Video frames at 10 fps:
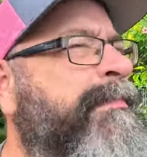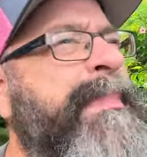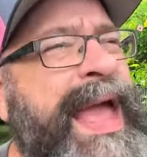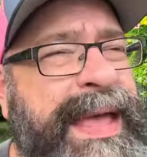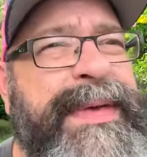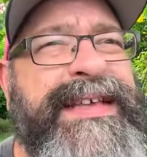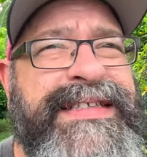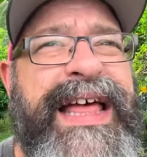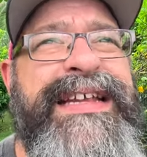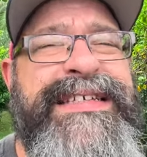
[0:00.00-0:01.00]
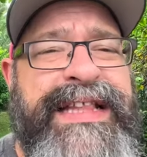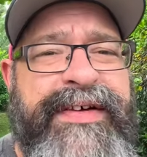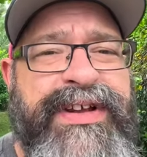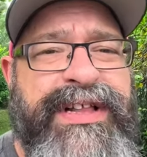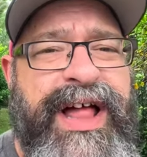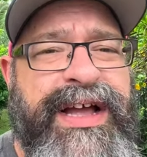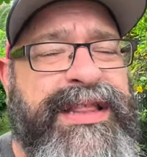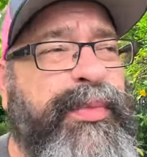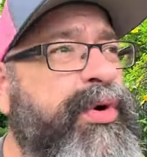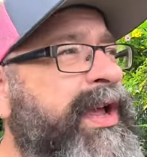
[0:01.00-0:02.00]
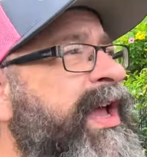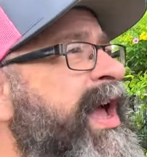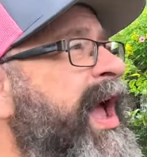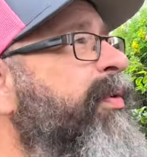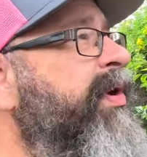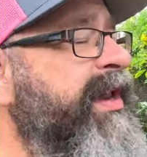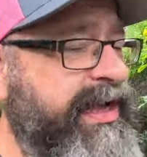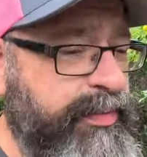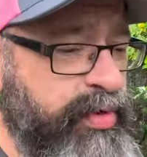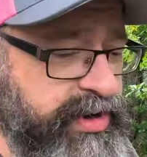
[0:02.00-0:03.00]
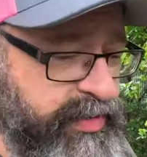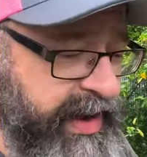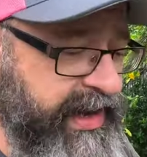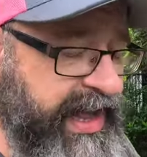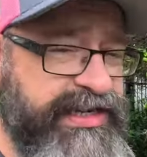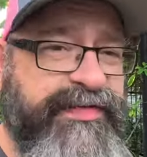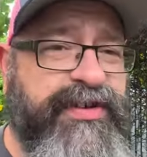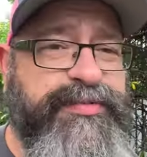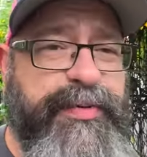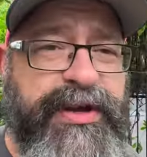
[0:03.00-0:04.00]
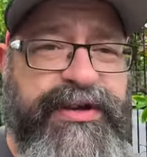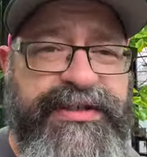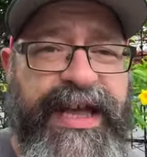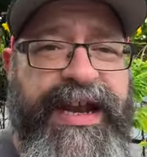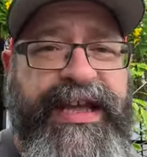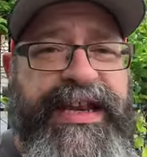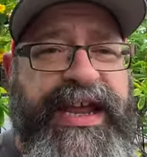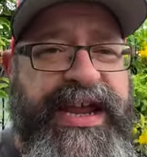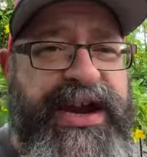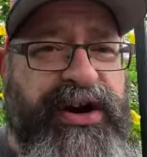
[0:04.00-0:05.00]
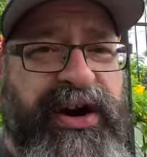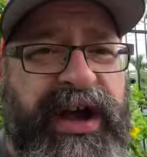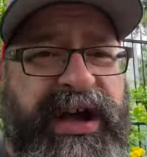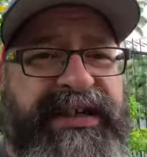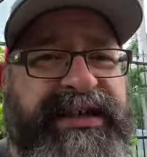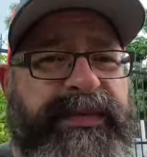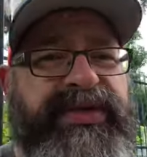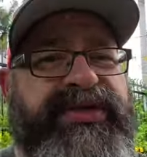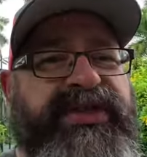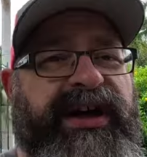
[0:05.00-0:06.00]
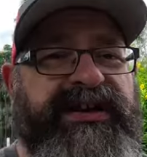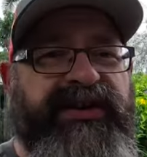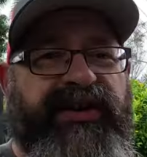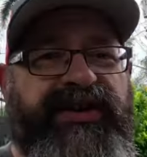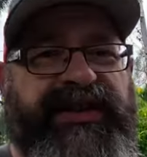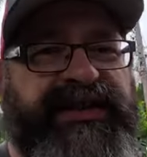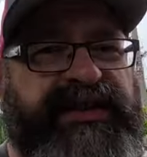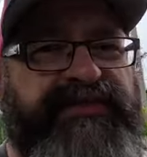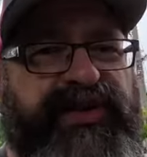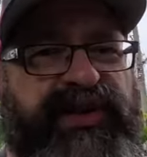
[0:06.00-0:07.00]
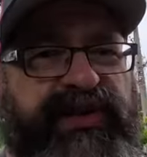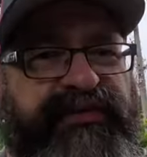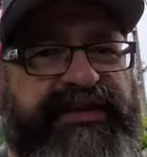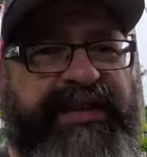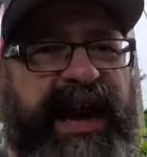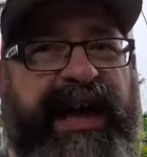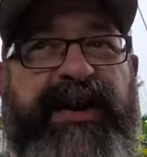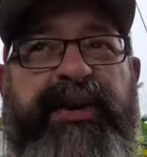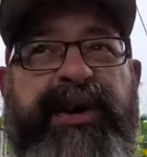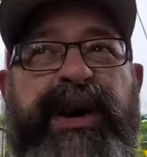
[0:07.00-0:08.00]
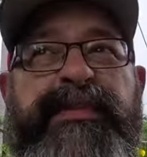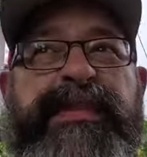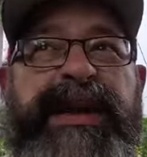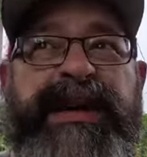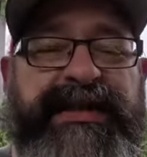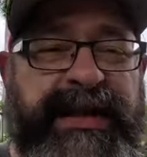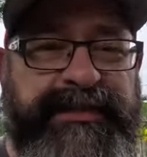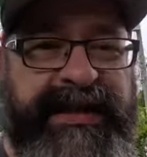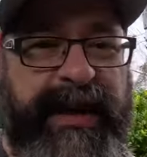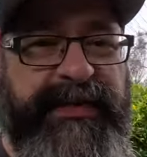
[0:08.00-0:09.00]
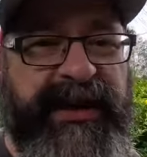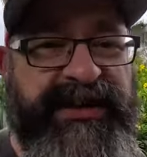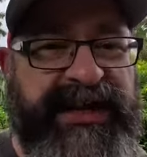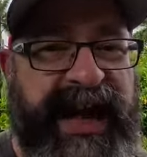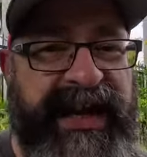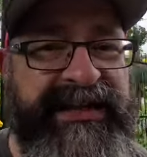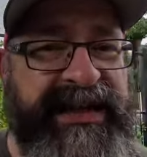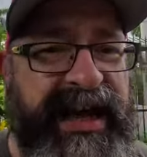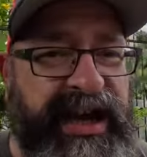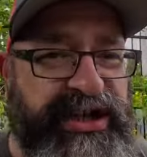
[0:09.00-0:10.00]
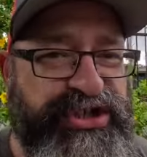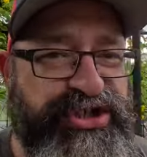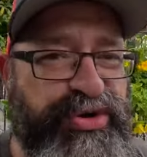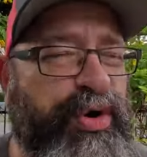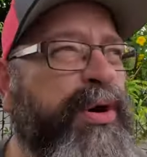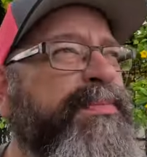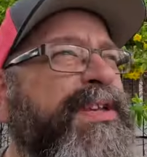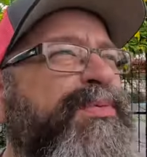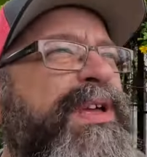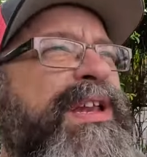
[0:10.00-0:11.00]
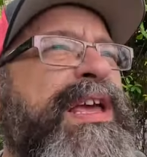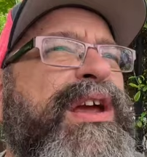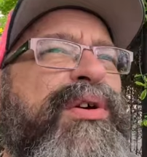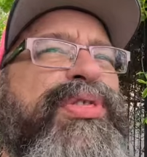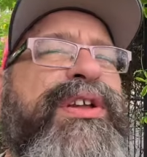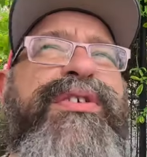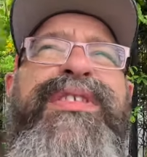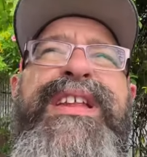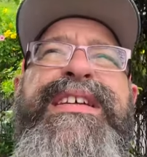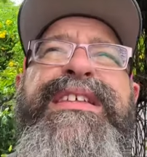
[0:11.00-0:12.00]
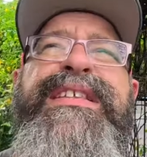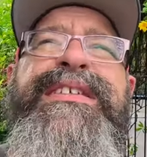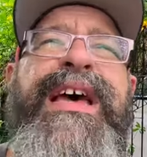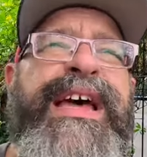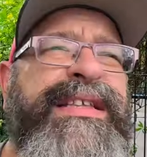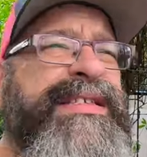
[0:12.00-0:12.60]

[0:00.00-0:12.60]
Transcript: maybe as late as 11 o'clock in the morning, and we're getting a morning rain. I actually feel sprinkles, and I can hear some thunder. You can see this beautiful sky going on. Mia is upset because she hates storms, and we can hear thunder in the distance. It's